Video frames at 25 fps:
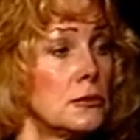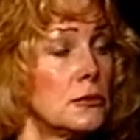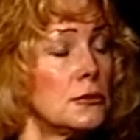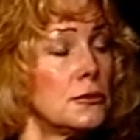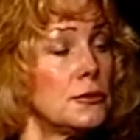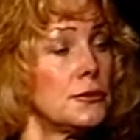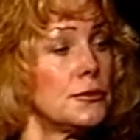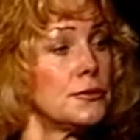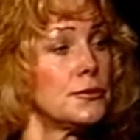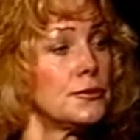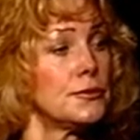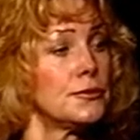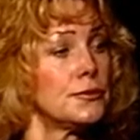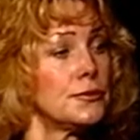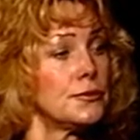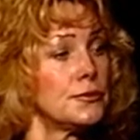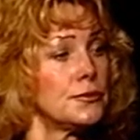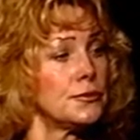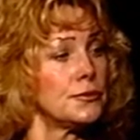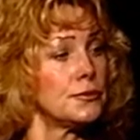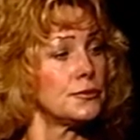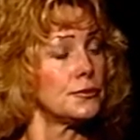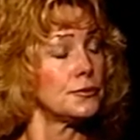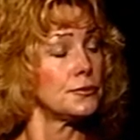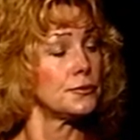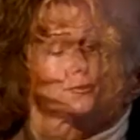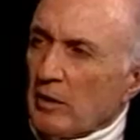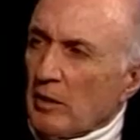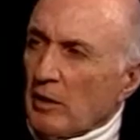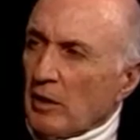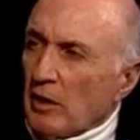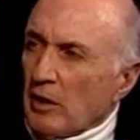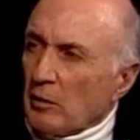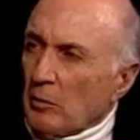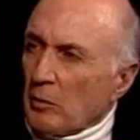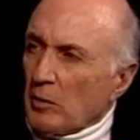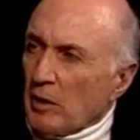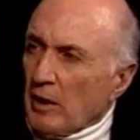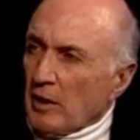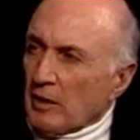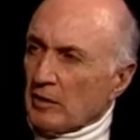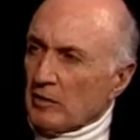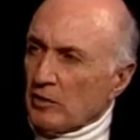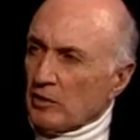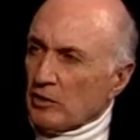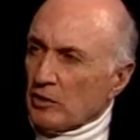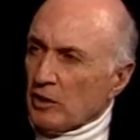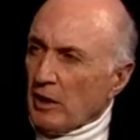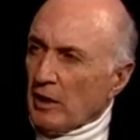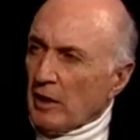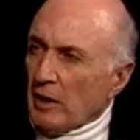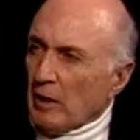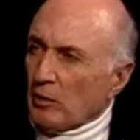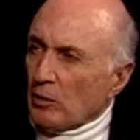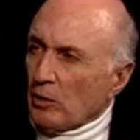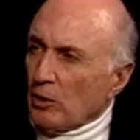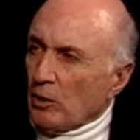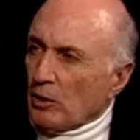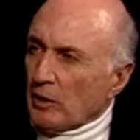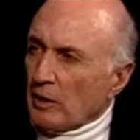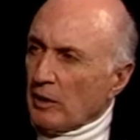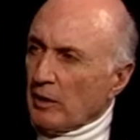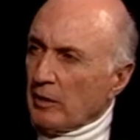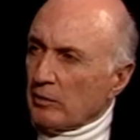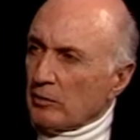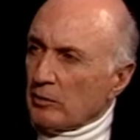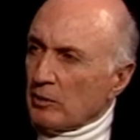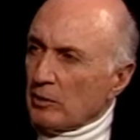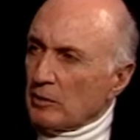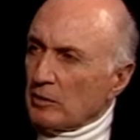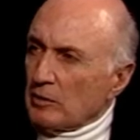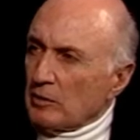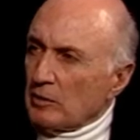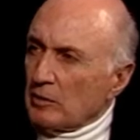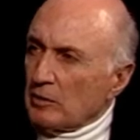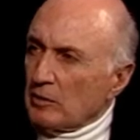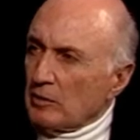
You had another botulinum toxin shot. How long after?